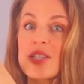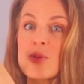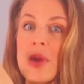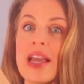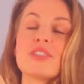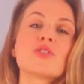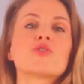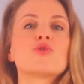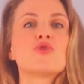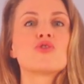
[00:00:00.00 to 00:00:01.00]
the space
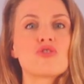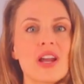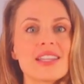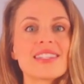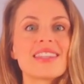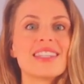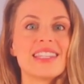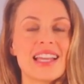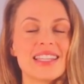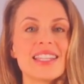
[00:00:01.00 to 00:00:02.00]
to stress the
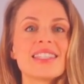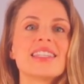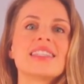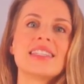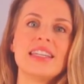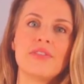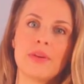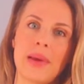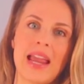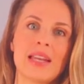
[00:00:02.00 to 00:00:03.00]
tendons and see if the
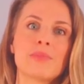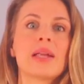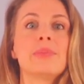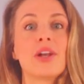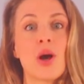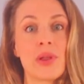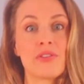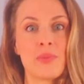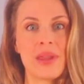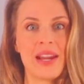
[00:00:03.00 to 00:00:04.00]
pain might be coming
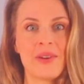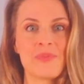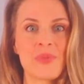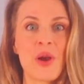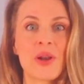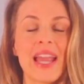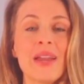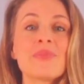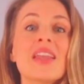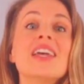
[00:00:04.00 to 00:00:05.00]
from here,
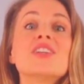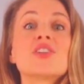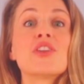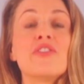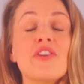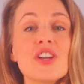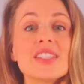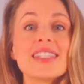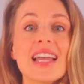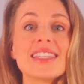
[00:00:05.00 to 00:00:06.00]
okay? So the
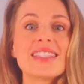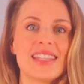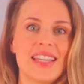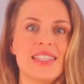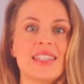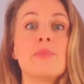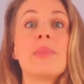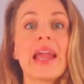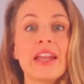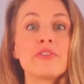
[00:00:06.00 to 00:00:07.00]
first test is the
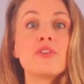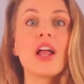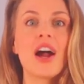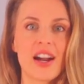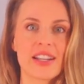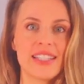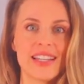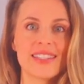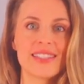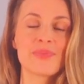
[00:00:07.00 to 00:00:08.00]
painful arc test.